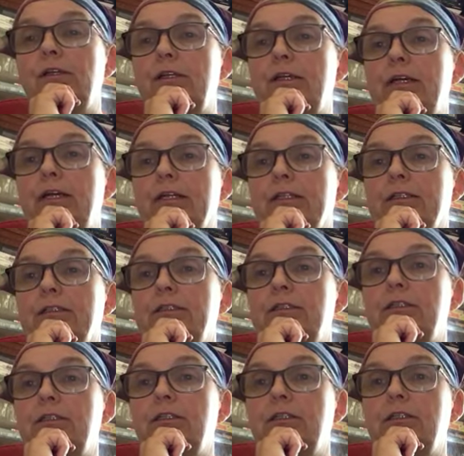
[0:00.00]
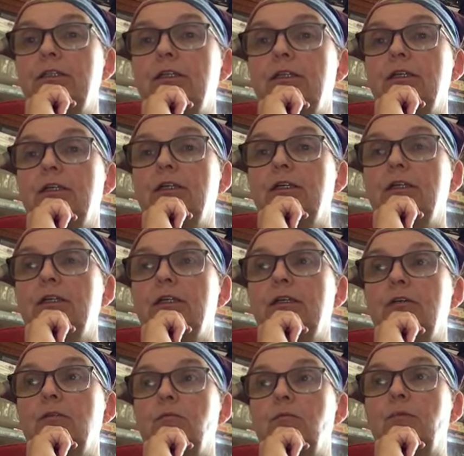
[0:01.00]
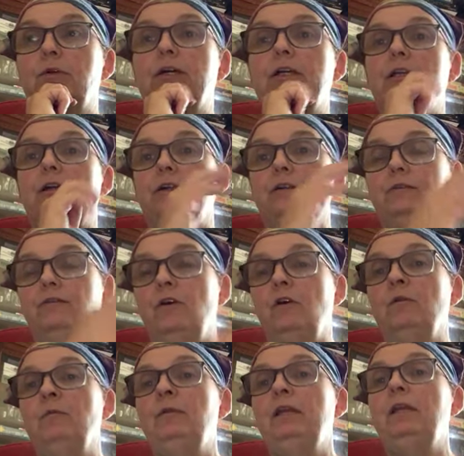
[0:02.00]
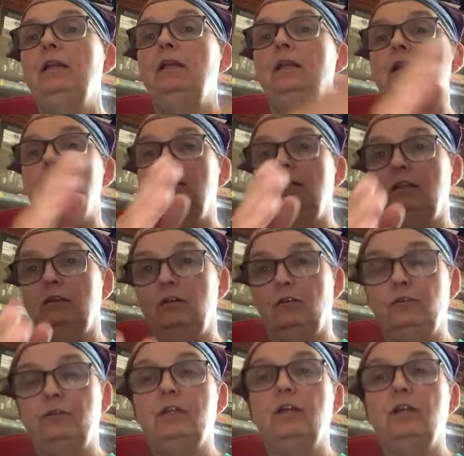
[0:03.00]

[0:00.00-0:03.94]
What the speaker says: next. But are you following me? Notes